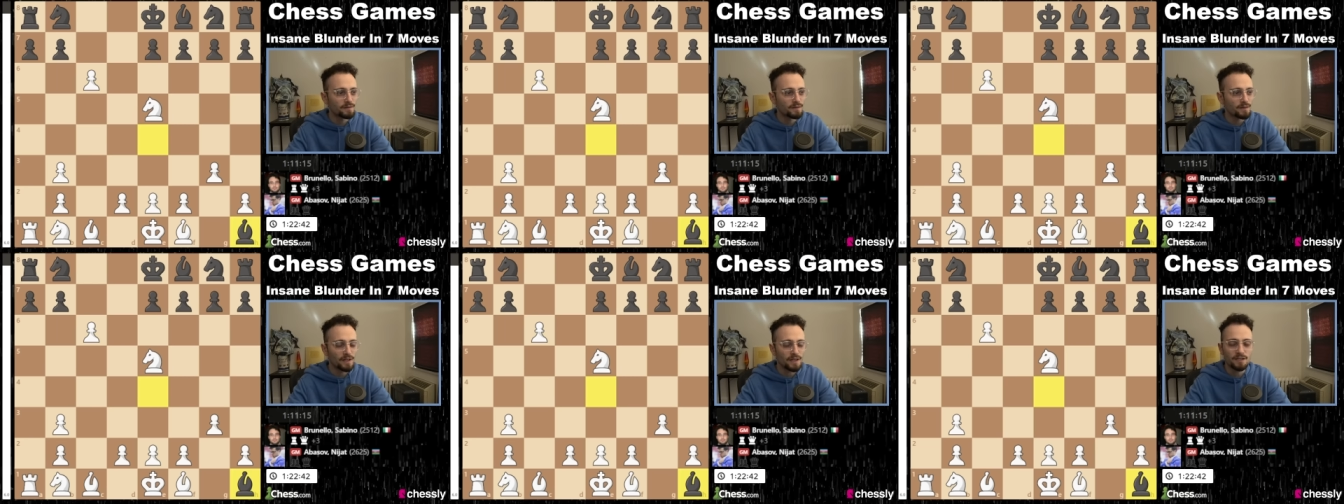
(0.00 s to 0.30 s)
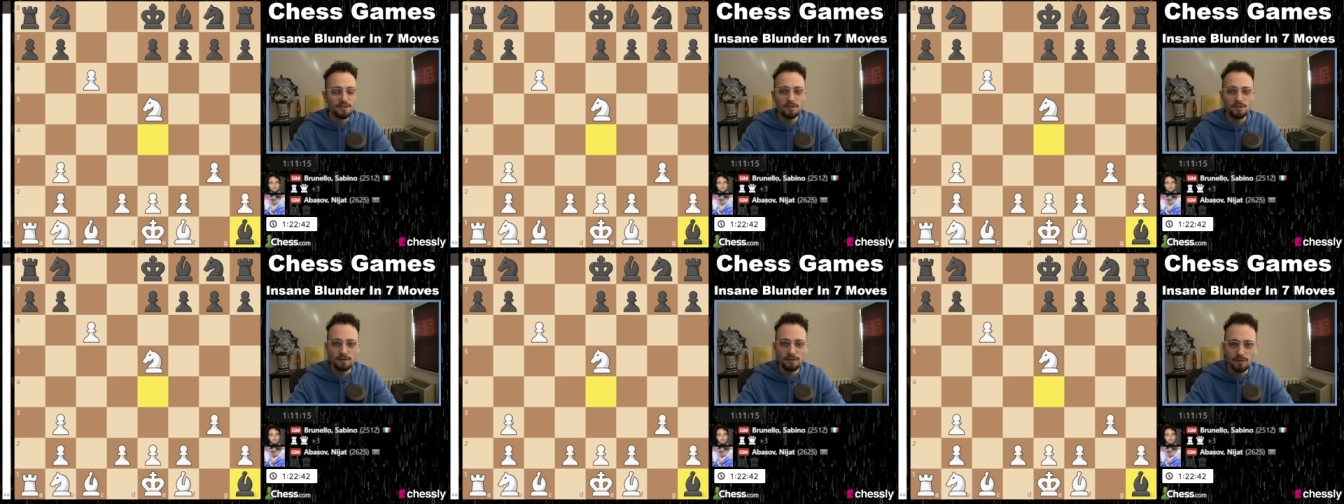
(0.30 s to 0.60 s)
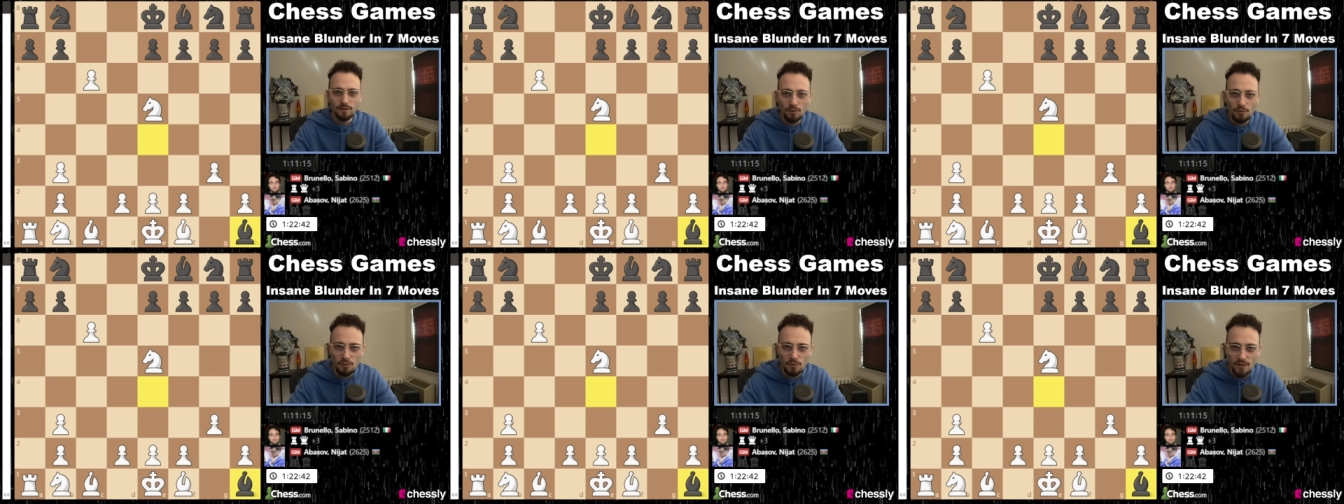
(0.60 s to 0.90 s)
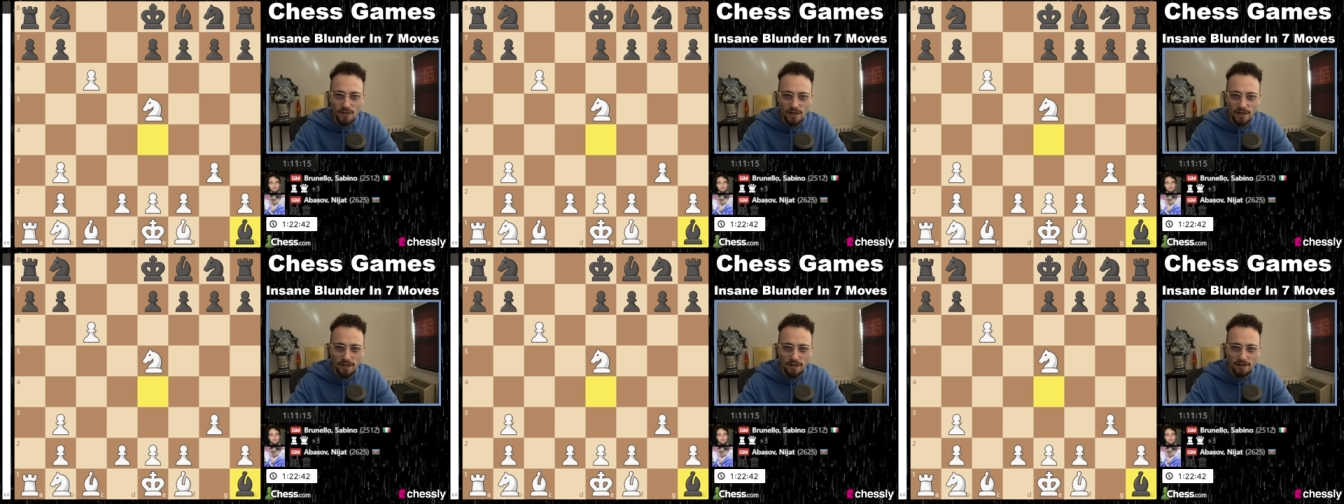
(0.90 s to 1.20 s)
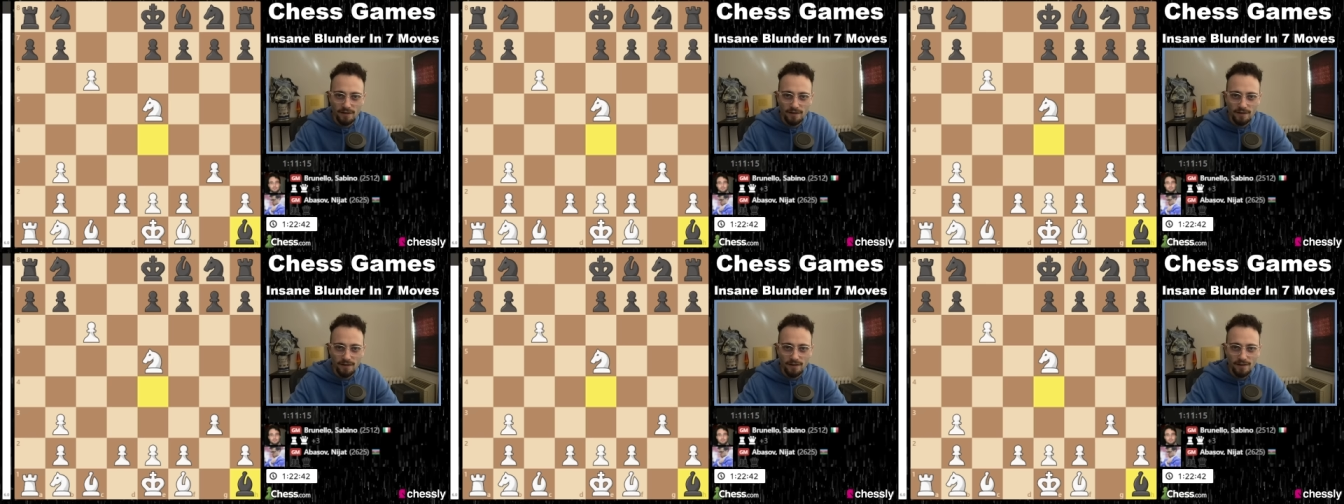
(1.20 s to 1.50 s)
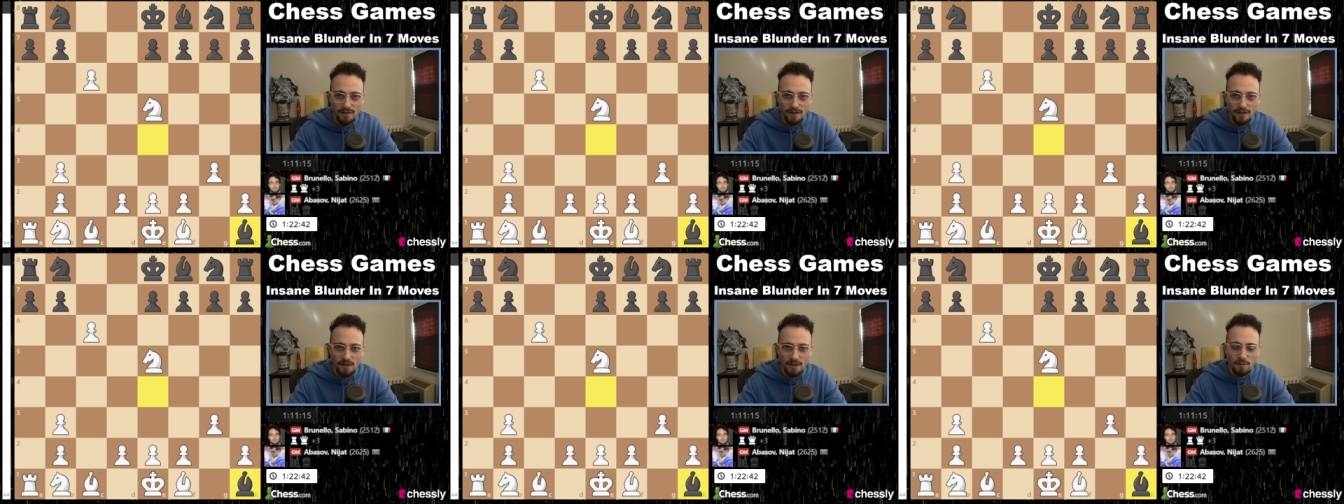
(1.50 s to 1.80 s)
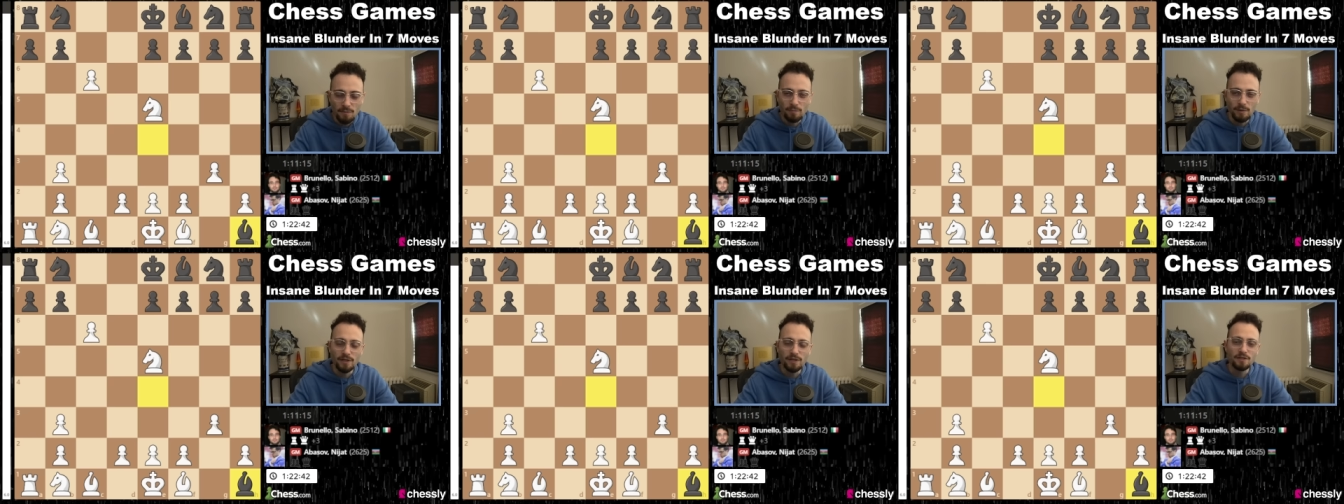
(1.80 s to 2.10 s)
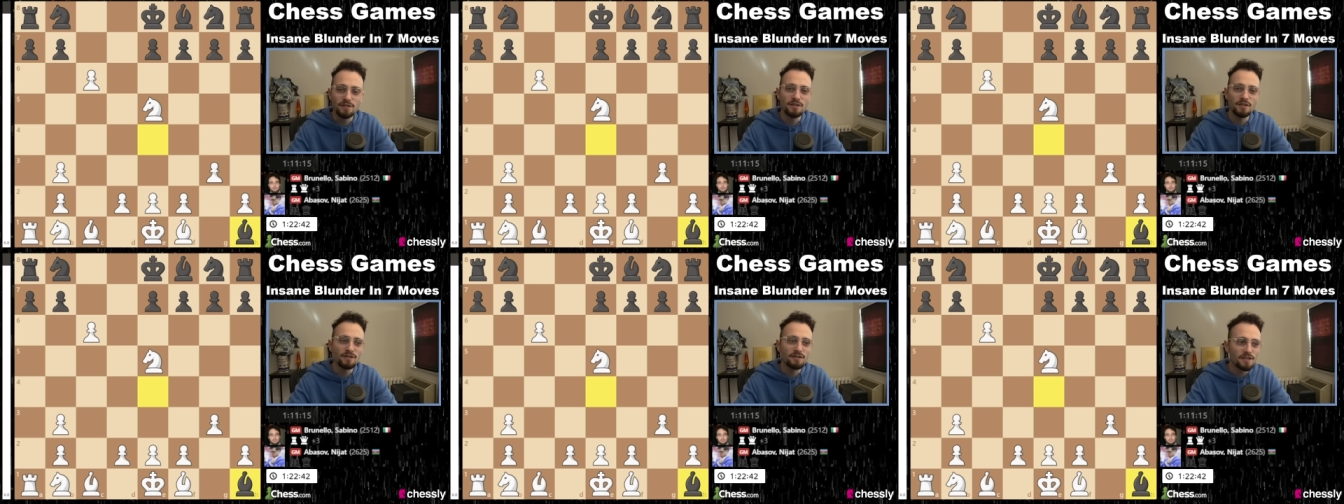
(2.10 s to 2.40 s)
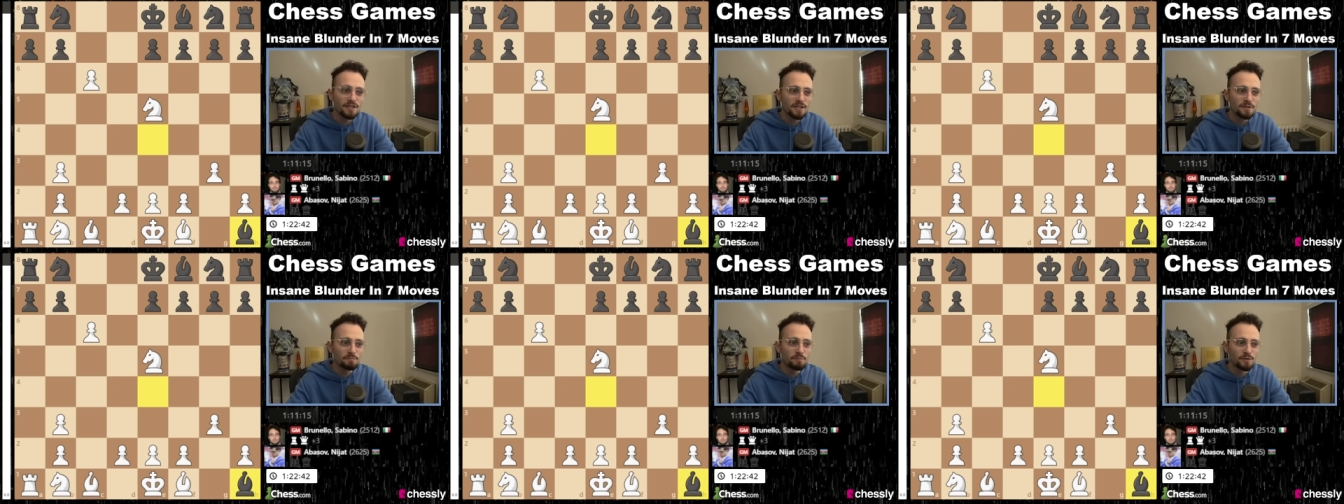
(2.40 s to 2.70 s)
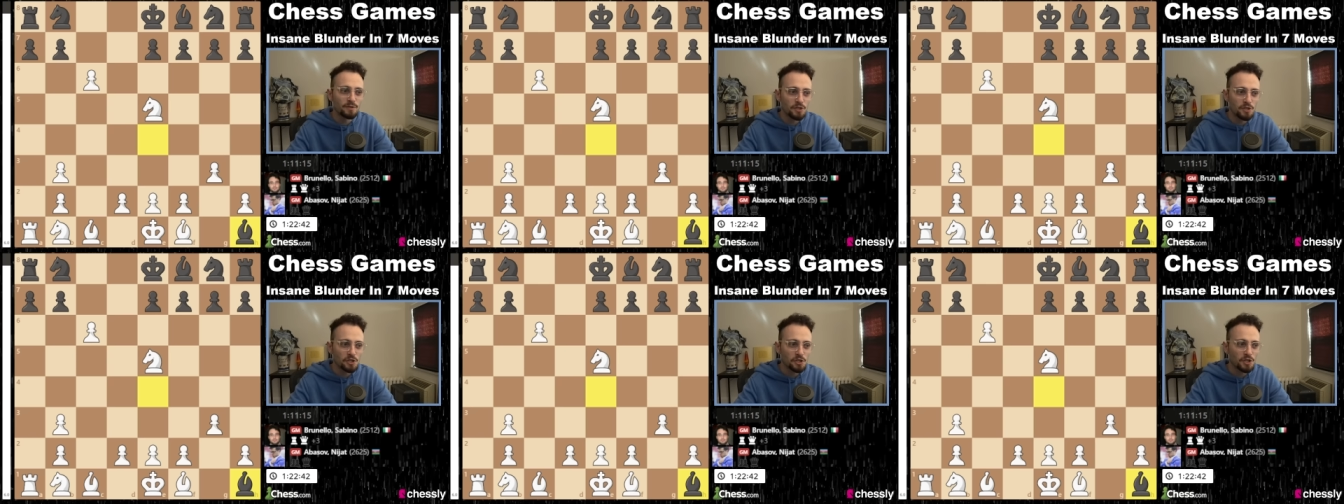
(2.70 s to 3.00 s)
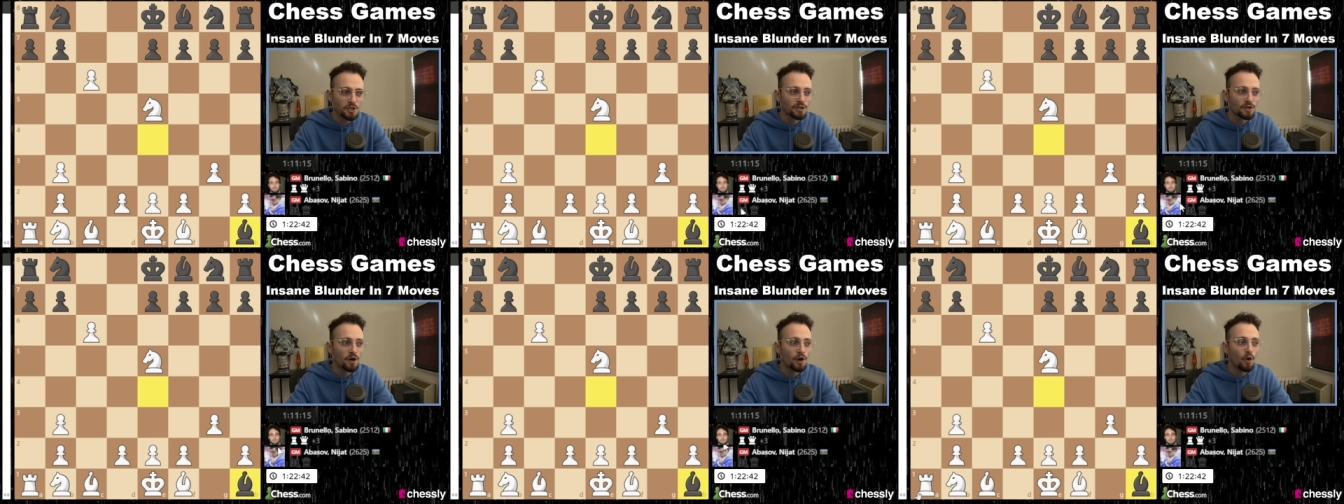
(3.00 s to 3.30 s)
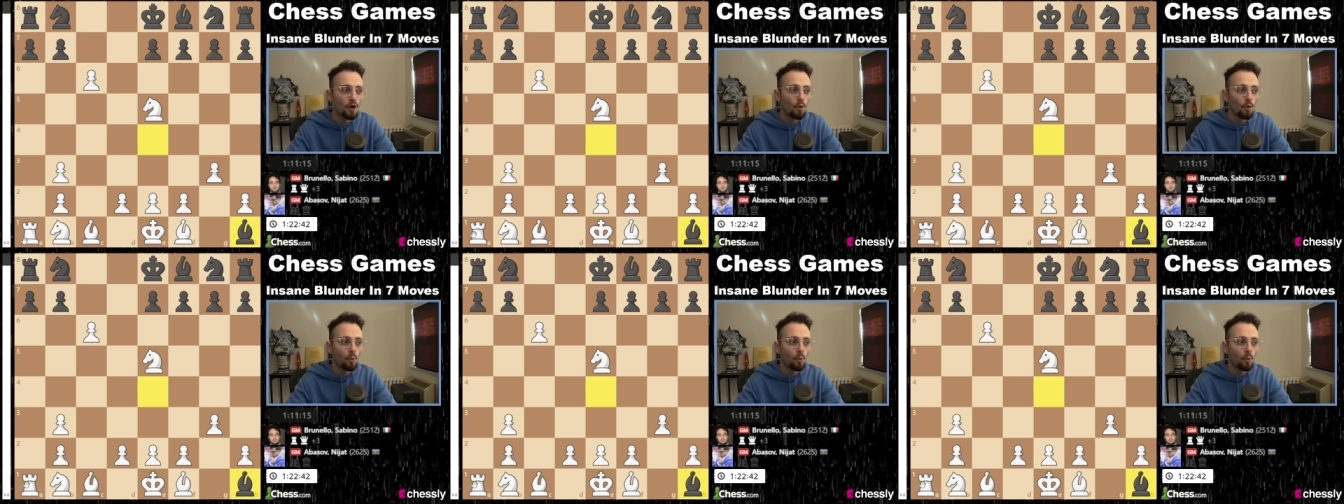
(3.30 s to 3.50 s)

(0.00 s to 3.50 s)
It's losing because in this position,